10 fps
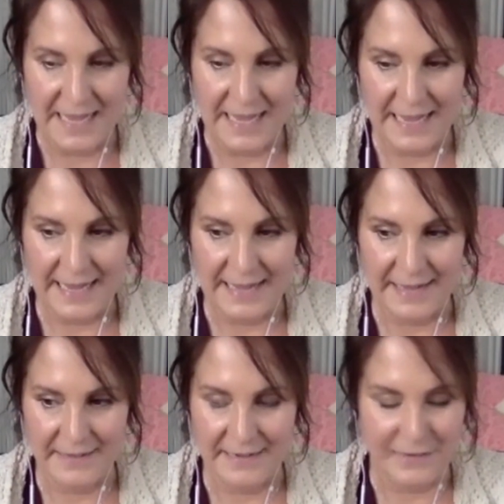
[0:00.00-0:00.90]

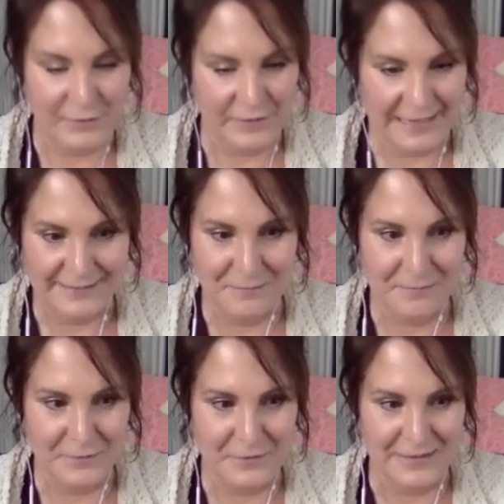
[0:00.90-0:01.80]
And she hasn't
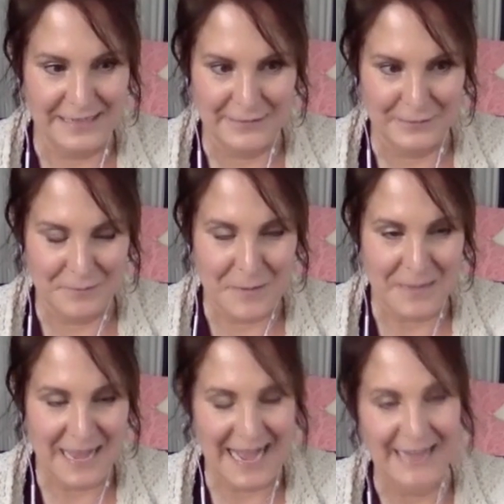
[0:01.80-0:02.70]
been
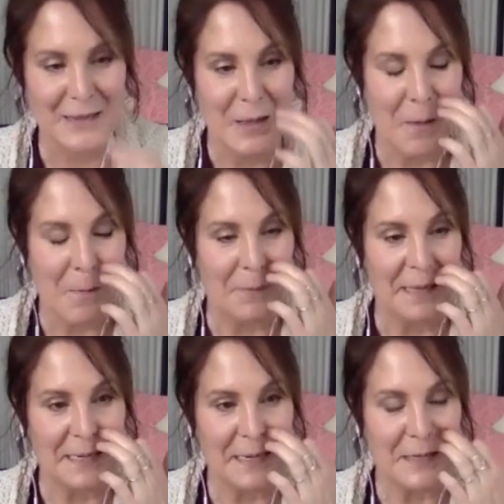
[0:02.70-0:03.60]
back.
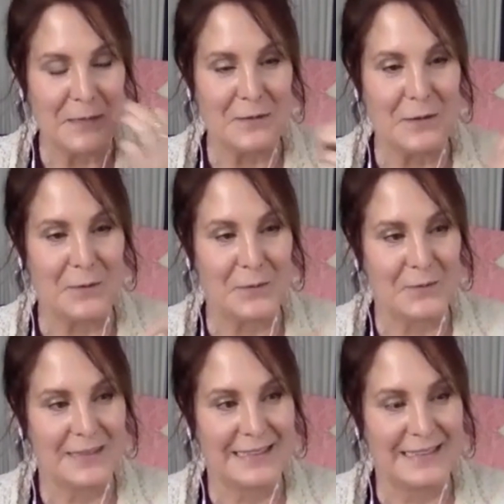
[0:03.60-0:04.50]
But,
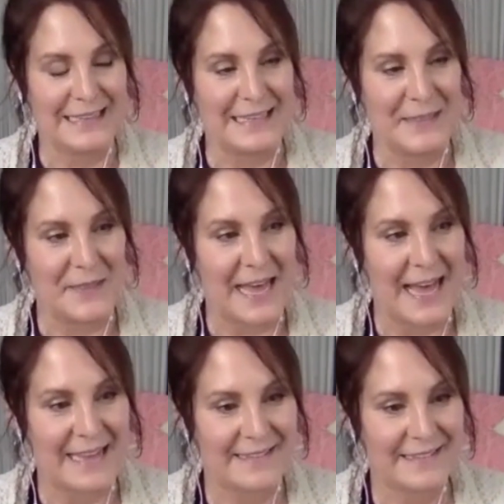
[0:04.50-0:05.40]
in
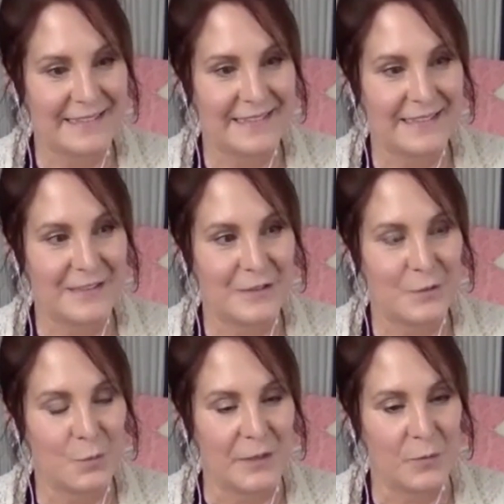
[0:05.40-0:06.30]
that
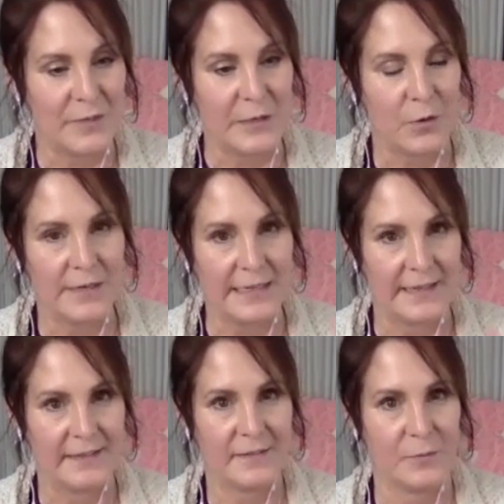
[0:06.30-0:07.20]
we
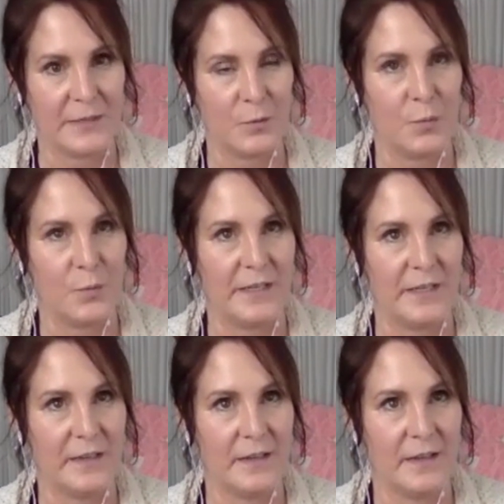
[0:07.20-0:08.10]
reorient,
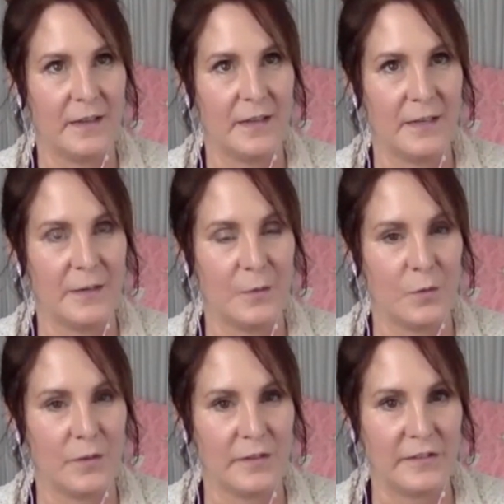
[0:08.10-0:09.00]

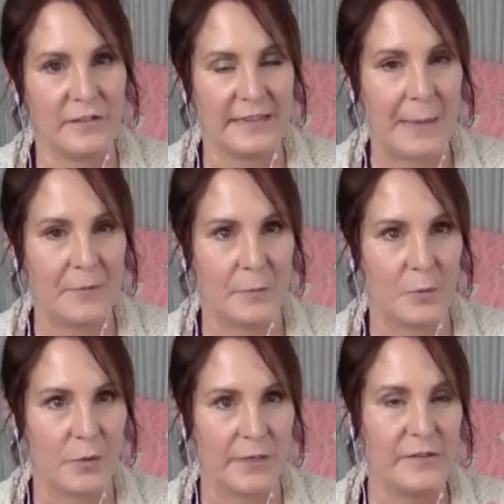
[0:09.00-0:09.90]
we're such adaptable
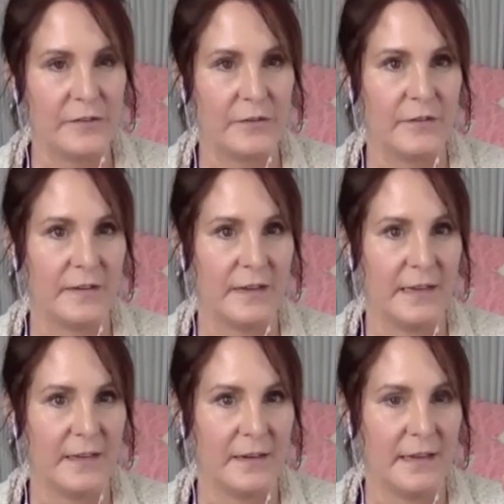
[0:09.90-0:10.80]
creatures, and
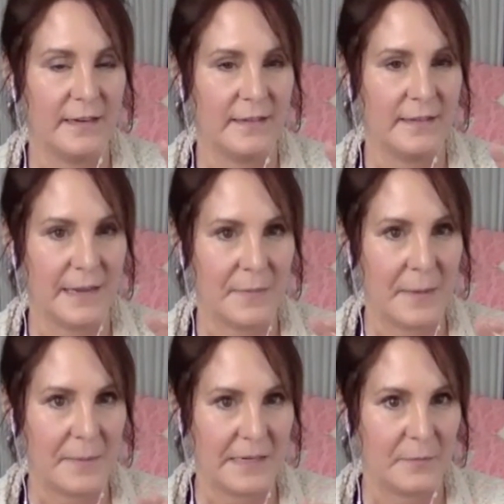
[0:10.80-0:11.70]
in time
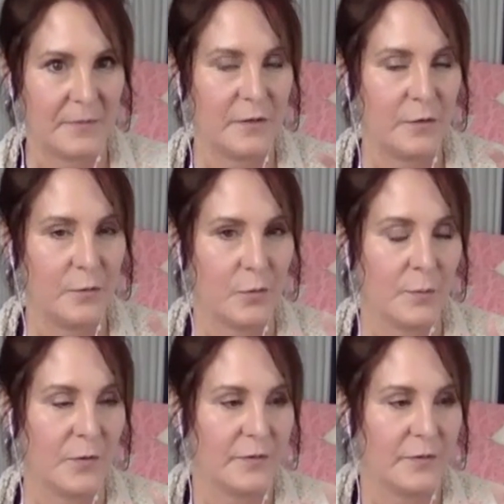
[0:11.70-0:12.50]
that becomes the new normal.